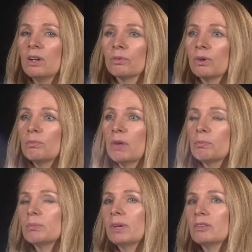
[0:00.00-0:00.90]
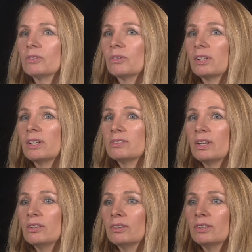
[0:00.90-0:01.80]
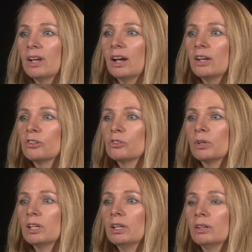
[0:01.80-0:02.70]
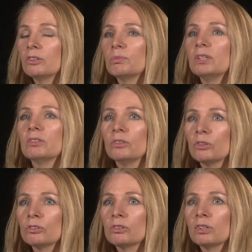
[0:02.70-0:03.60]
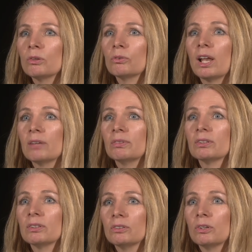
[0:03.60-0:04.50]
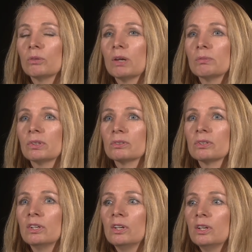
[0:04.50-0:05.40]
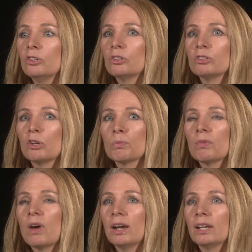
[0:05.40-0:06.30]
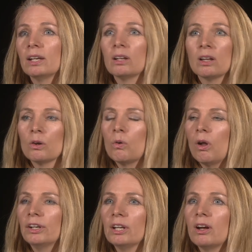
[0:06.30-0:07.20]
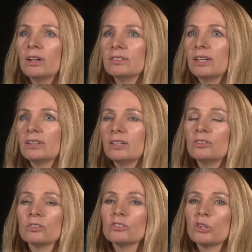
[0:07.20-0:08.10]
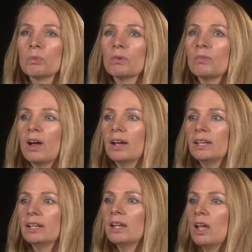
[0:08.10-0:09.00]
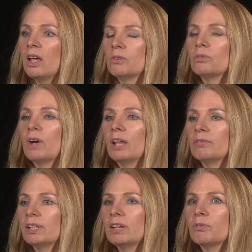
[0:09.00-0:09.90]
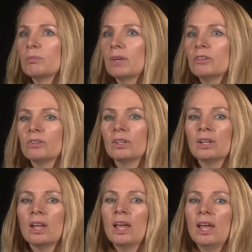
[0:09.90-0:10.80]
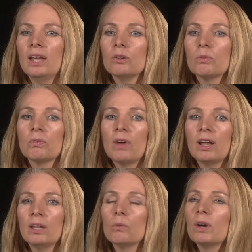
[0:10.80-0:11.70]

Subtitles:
For a member-based organization, 120 years means that you're still relevant to your members. You're still providing quality content and you're still providing relevant information and you're providing